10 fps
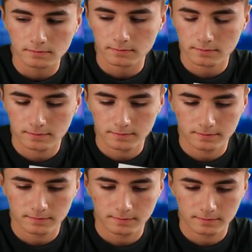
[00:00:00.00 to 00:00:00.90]

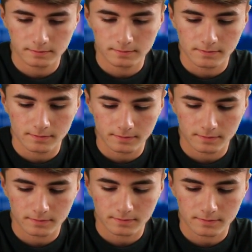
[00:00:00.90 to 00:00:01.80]

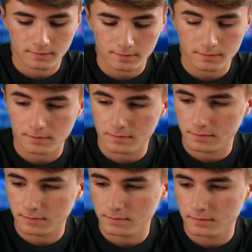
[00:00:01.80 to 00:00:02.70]

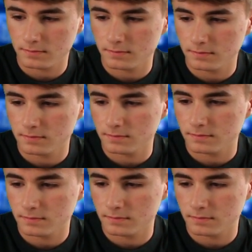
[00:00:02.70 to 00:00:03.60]

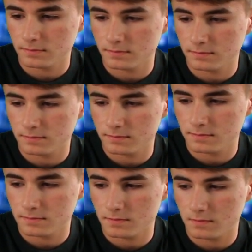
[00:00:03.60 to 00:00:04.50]

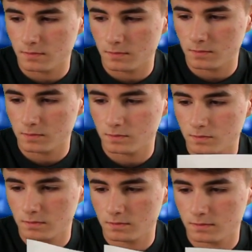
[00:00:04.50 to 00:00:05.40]

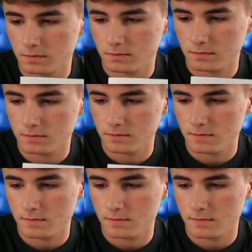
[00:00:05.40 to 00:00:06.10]
No words are spoken by the person on screen.